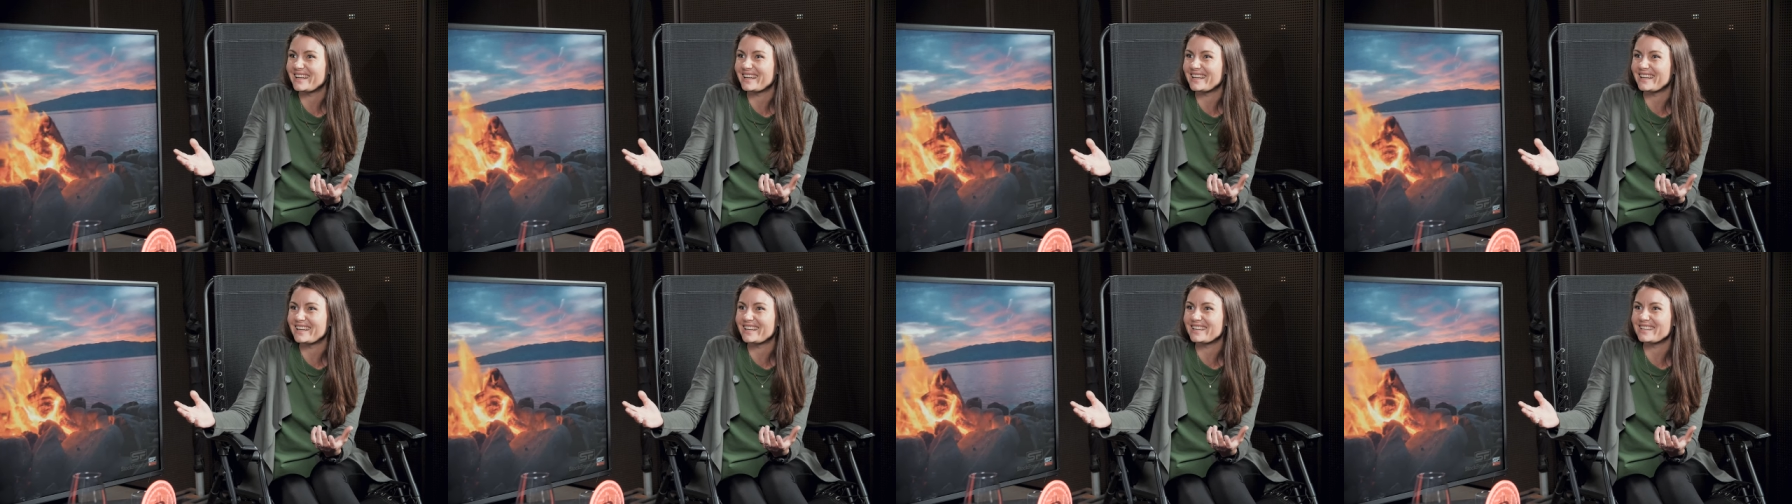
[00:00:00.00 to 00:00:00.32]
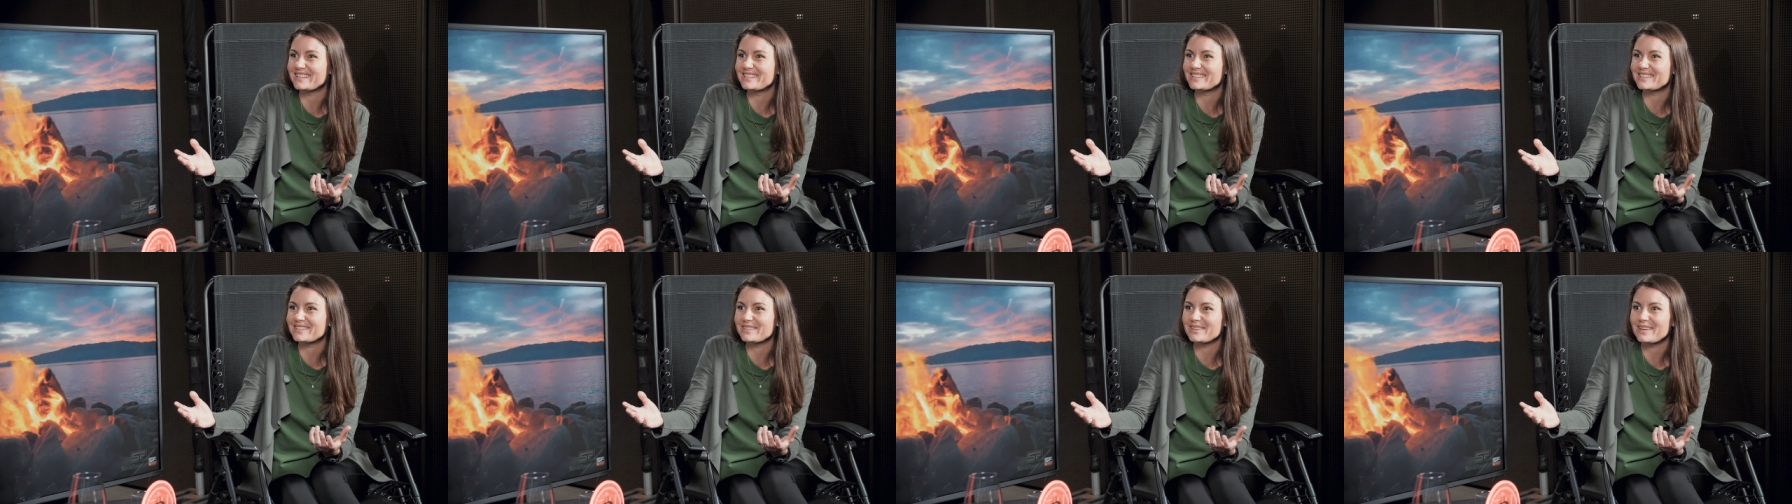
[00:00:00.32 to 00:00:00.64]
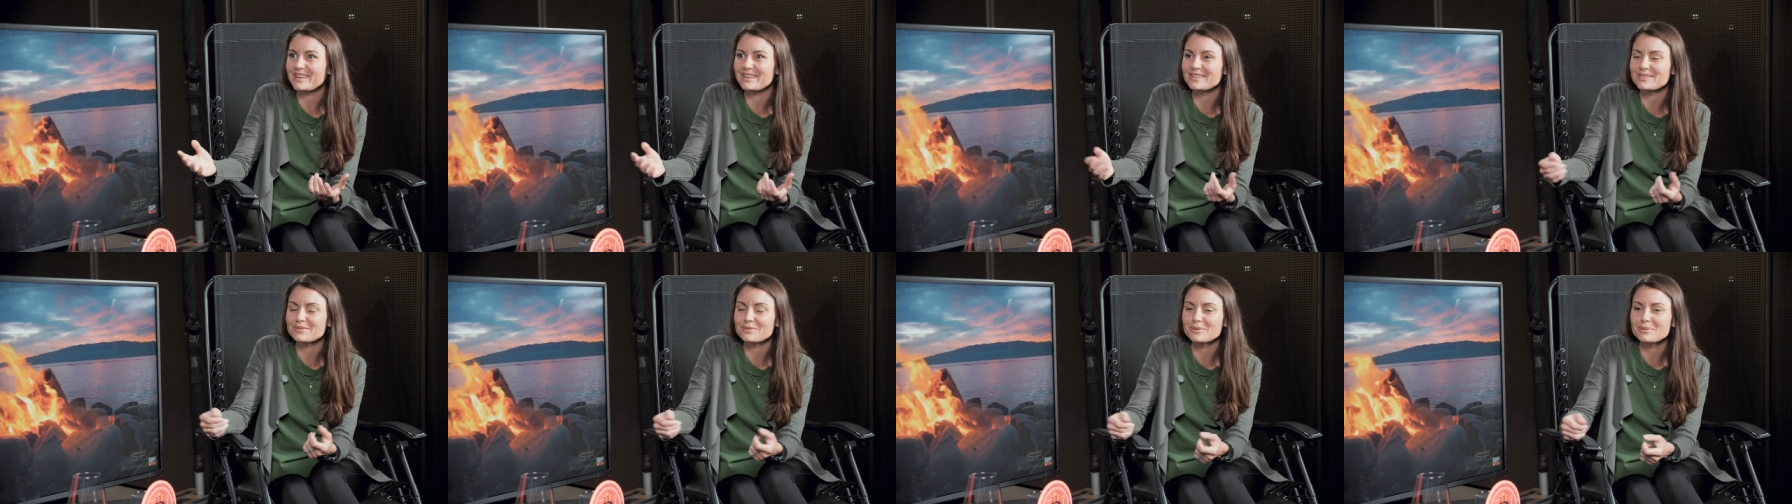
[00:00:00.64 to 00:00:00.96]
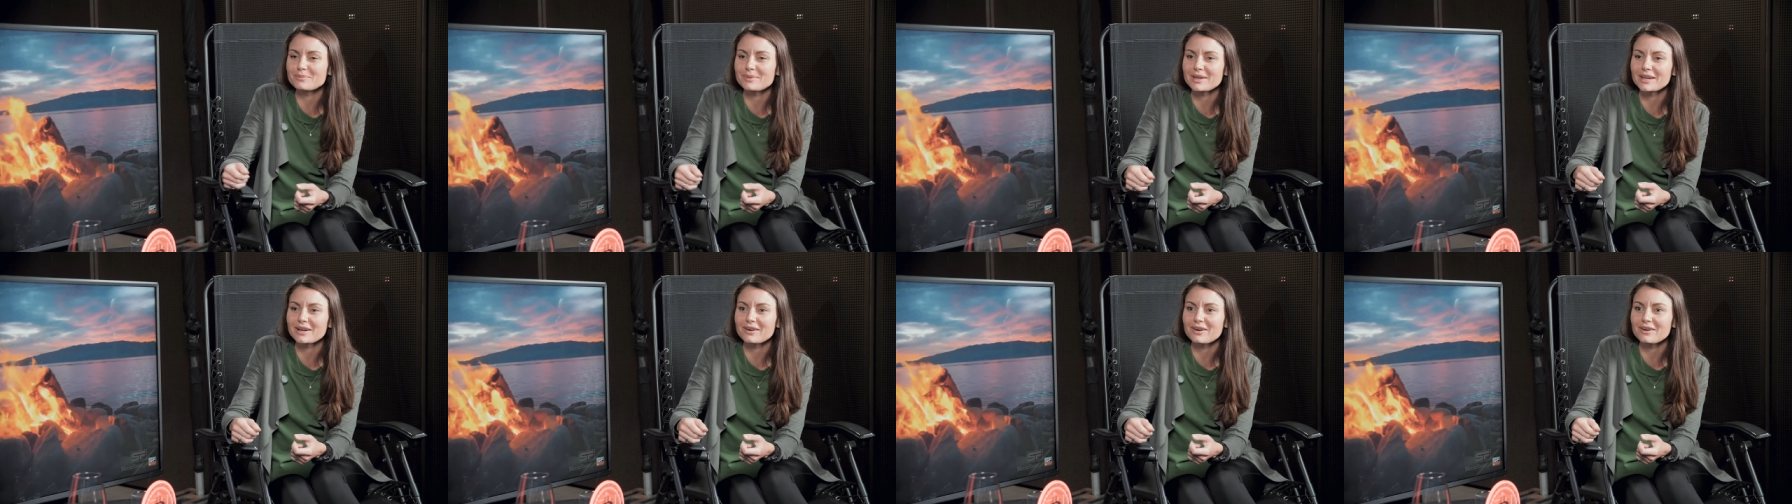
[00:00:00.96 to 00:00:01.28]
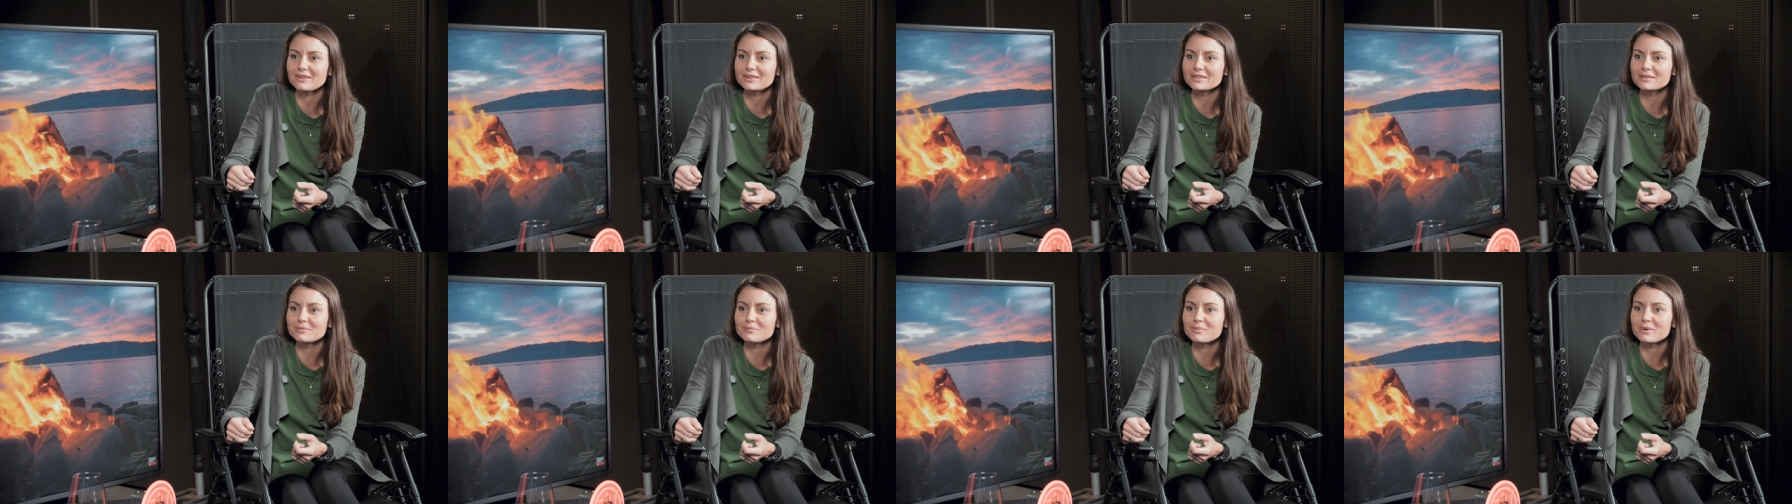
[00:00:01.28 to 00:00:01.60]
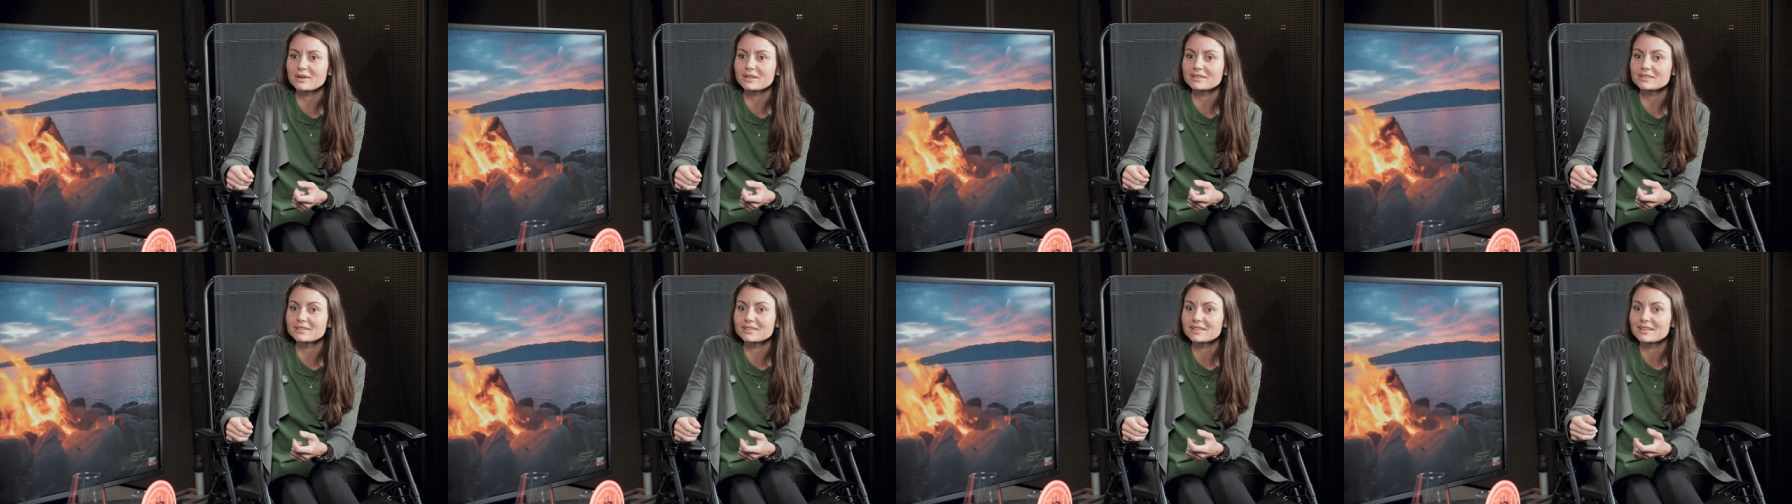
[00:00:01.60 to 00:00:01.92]
as as we may call it.
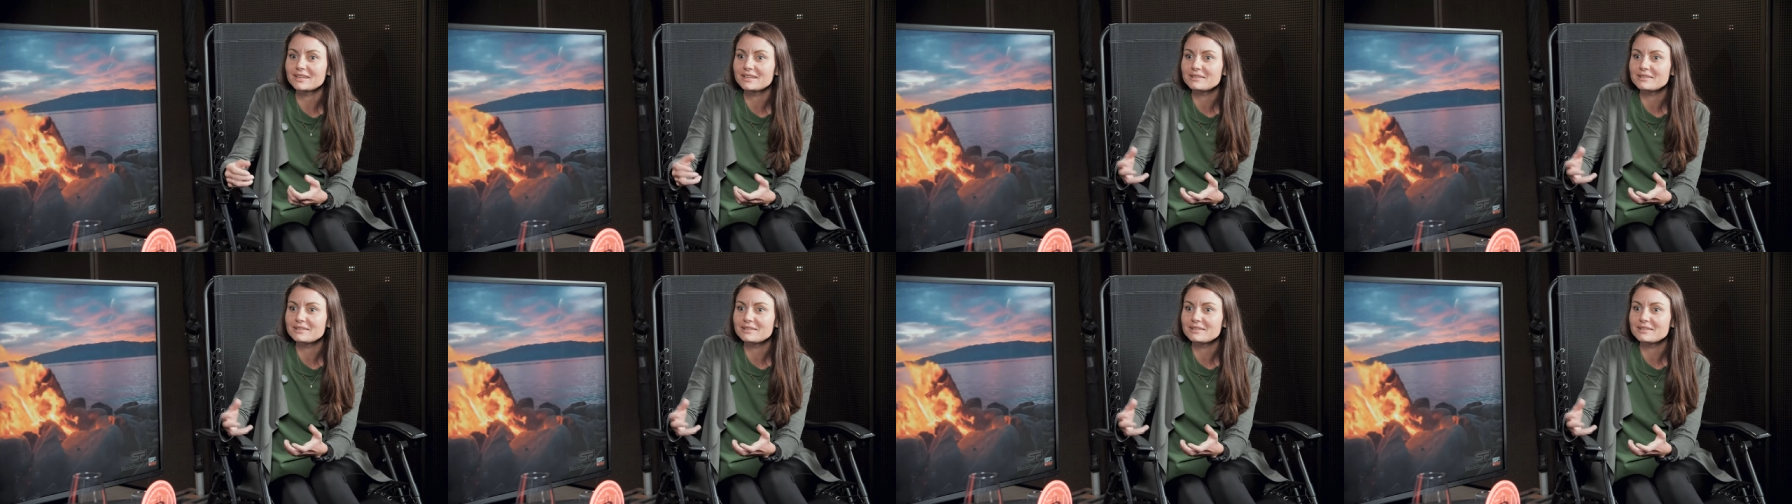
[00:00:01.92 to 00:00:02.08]
But